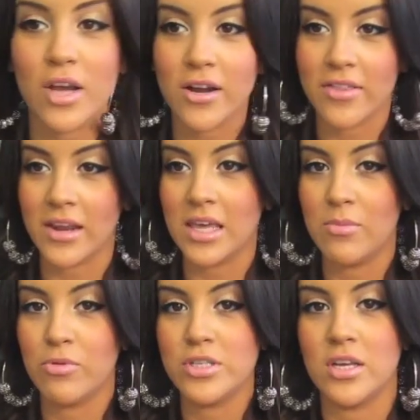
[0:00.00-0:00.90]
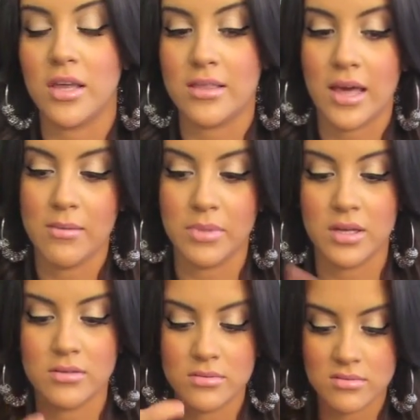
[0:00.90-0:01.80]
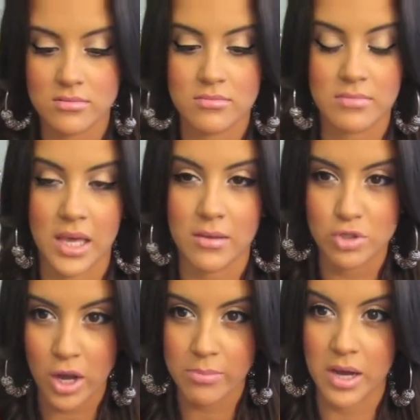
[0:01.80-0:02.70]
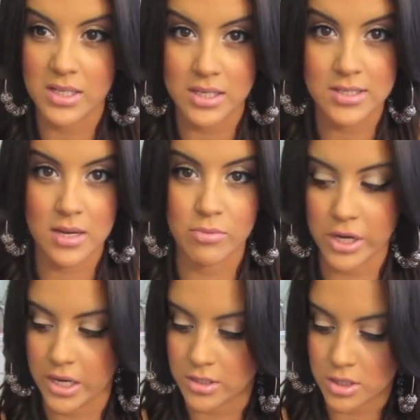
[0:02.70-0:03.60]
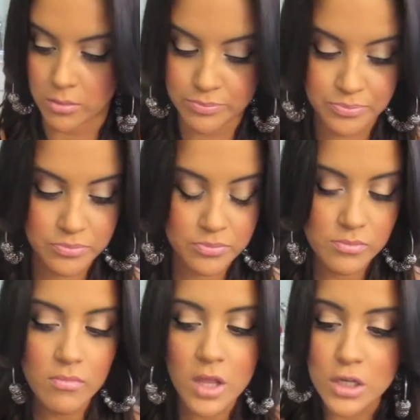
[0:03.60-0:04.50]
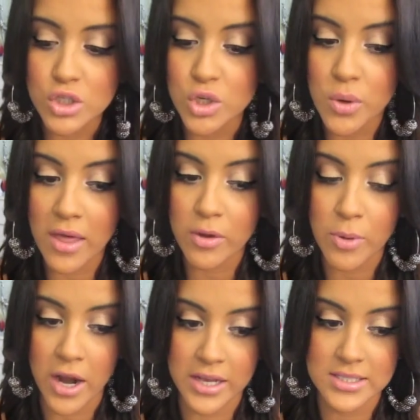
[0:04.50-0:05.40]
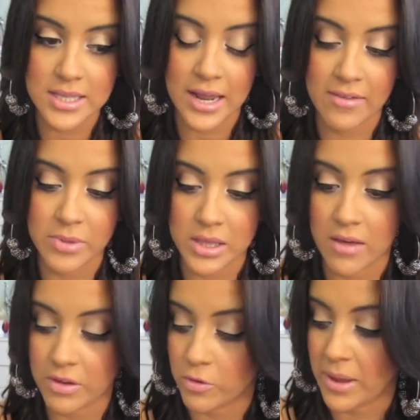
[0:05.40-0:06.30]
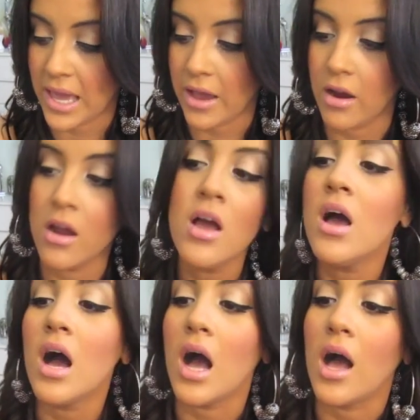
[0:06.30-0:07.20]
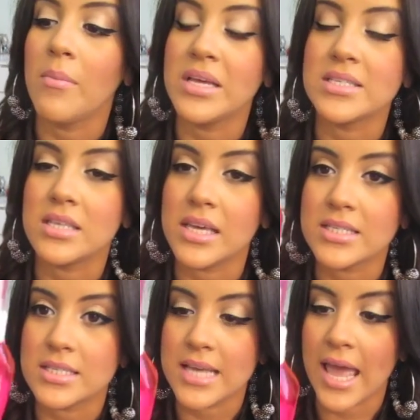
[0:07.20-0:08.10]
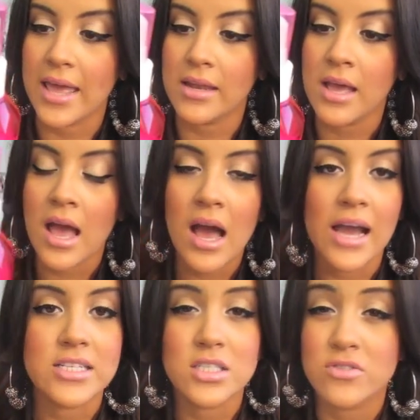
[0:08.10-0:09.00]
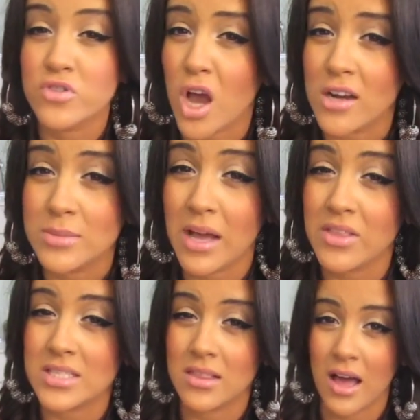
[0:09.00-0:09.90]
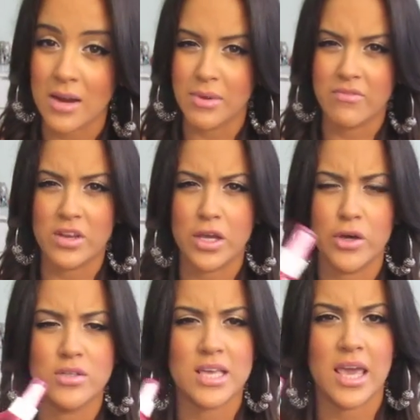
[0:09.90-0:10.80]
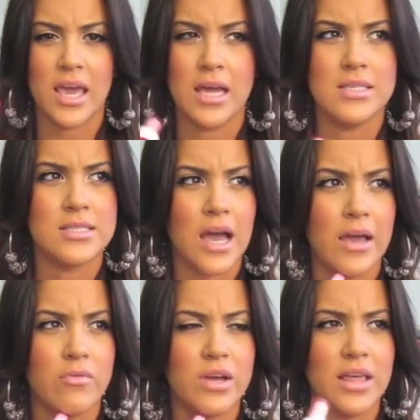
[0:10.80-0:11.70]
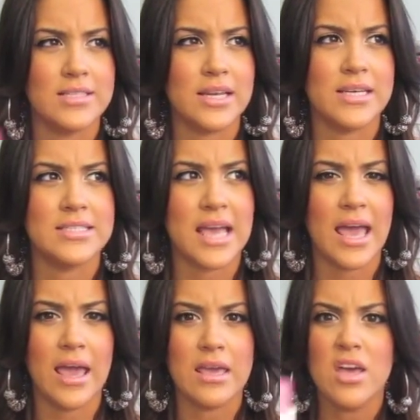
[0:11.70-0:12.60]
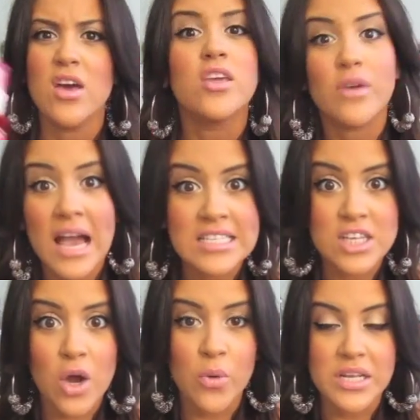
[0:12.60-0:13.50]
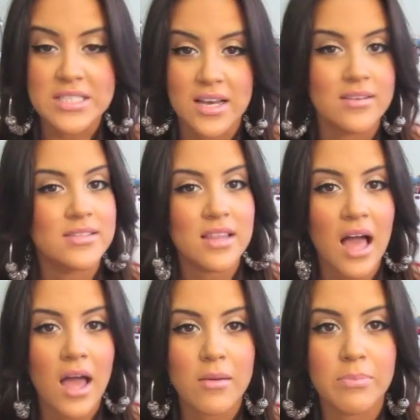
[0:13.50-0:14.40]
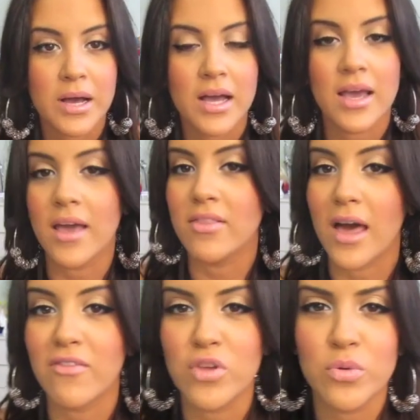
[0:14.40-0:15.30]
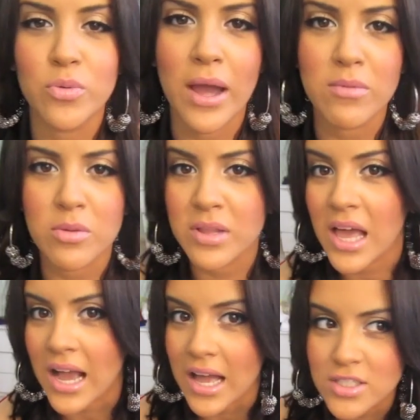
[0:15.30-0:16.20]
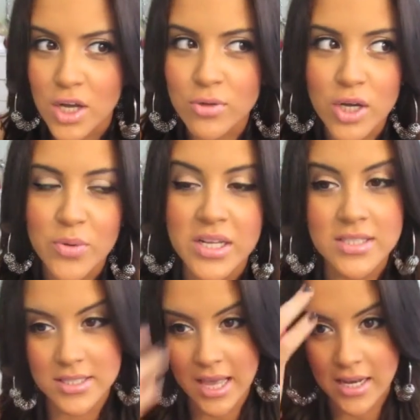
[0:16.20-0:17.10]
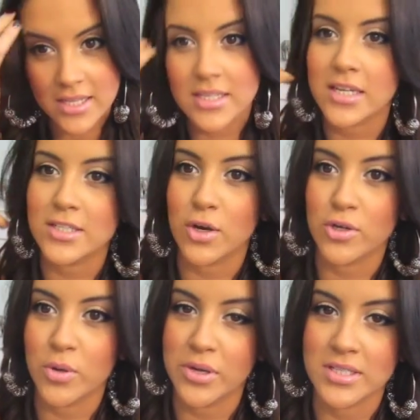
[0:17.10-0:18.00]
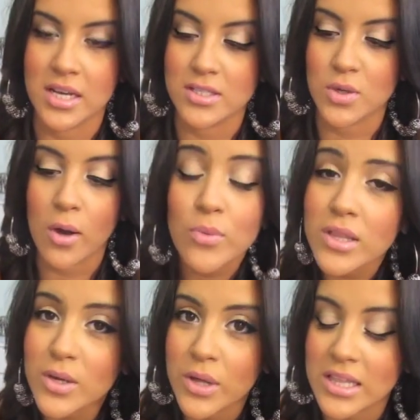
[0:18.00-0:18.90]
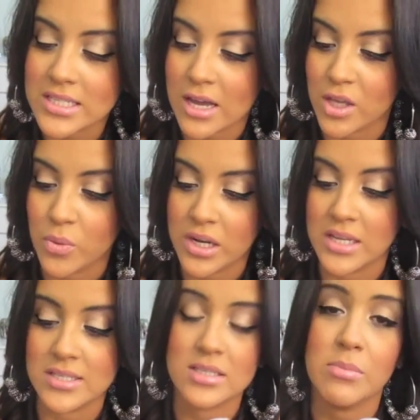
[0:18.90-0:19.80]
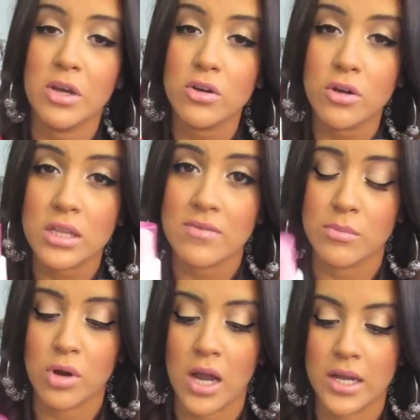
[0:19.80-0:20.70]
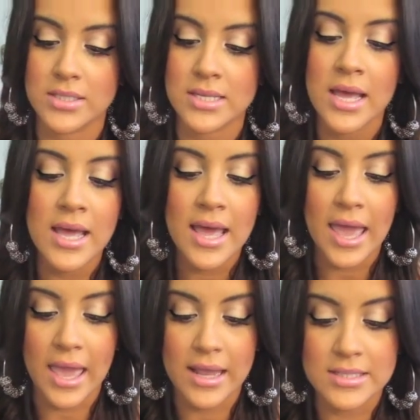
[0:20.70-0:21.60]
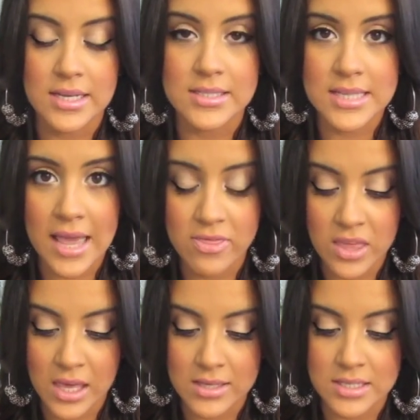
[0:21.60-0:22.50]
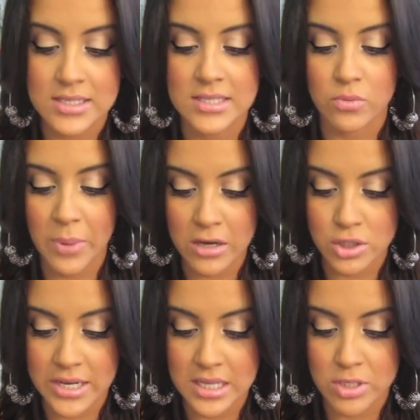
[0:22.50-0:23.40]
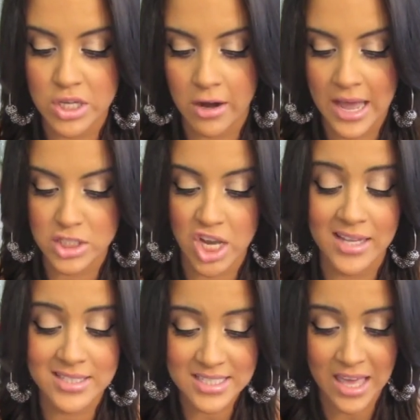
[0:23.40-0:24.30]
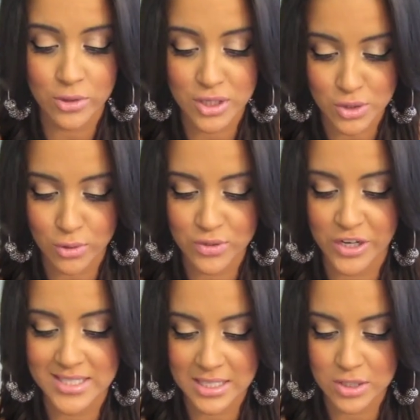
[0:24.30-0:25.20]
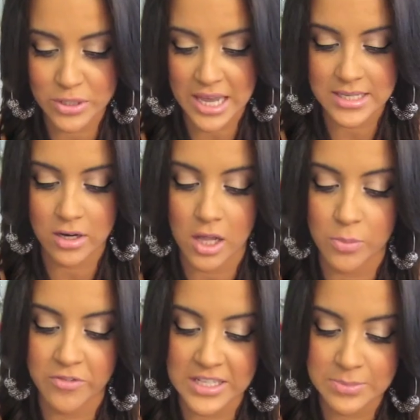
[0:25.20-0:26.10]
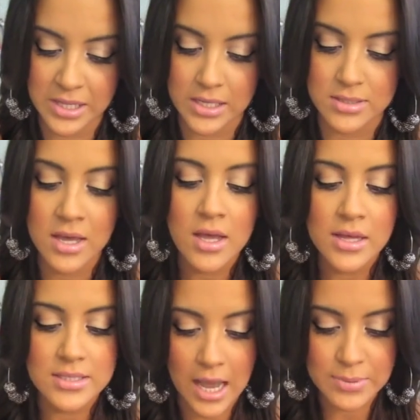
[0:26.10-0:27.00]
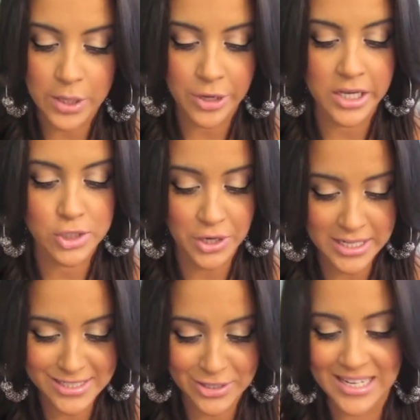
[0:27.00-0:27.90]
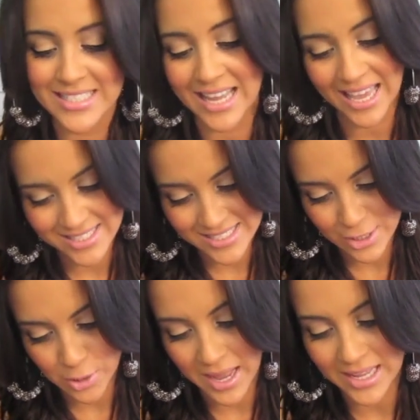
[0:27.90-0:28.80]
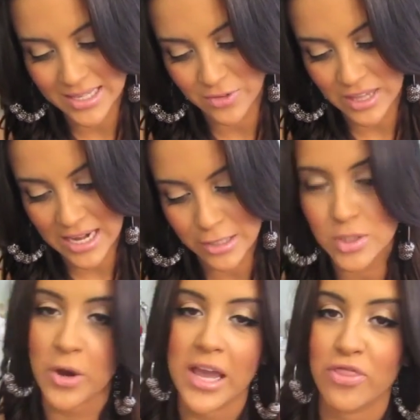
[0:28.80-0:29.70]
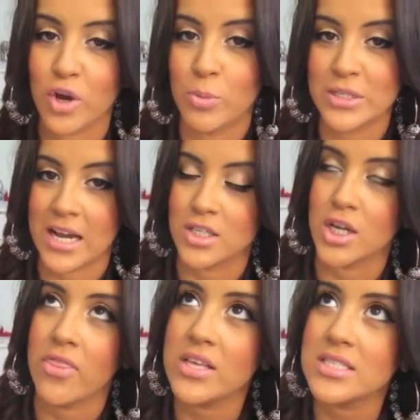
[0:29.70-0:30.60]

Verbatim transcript: sorry that I keep reaching like that, but my tripod is like set up right here, so two other products that I've been loving for my hair um, is the It's a 10. I talked about this a lot in my videos and I realize that I say, you guys know what it does a lot, but a lot of you will write me and be like, I don't know what It's a 10 is and I don't know what it does. So I'll really quickly tell you what it is. It's a Miracle Leave-In product and it does 10 things. It says it repairs dry, damaged hair, adds shines, detangles, controls frizz, seals and protects hair color, prevents split ends, stops hair breakage, creates silkiness, enhances natural body, and it's a flat iron spray and thermal protector. This